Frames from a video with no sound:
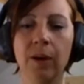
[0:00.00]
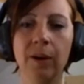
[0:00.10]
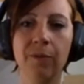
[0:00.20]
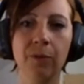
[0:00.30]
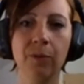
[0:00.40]
you
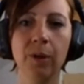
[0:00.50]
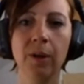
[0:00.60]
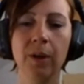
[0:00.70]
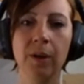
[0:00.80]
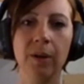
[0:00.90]
have to.
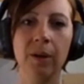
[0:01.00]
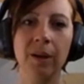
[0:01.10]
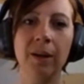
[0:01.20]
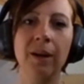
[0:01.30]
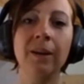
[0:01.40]

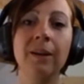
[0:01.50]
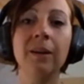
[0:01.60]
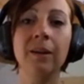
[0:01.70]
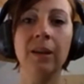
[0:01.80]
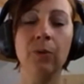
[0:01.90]

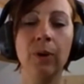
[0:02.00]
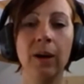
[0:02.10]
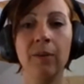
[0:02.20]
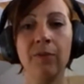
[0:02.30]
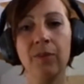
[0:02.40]
Ideally, you
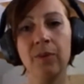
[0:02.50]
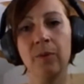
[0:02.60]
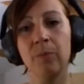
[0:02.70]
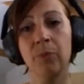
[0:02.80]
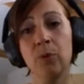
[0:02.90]
have
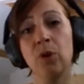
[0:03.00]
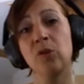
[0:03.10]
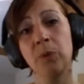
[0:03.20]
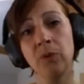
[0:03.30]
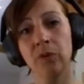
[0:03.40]
the
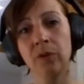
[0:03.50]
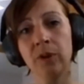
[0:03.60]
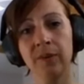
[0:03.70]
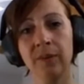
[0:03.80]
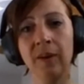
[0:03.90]
project sponsor
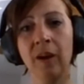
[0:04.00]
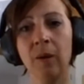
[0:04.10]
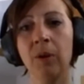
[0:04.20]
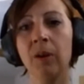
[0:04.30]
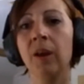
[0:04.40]
at the
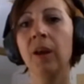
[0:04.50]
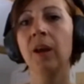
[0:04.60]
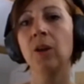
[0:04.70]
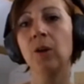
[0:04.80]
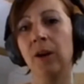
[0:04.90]
table.
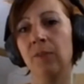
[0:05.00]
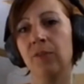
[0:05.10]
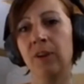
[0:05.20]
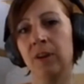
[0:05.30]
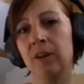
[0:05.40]
You have
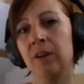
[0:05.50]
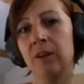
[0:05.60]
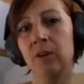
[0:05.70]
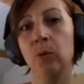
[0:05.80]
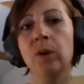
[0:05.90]

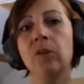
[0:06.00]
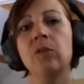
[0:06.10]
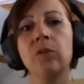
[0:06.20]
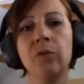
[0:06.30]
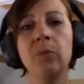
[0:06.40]
who
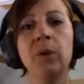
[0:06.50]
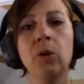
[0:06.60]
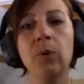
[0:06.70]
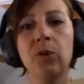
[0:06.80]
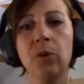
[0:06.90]
is
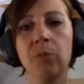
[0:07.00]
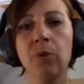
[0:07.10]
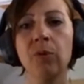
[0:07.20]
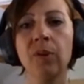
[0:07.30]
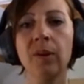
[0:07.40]
familiar with the
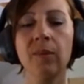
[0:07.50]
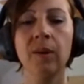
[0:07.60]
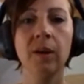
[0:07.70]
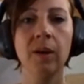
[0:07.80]
process,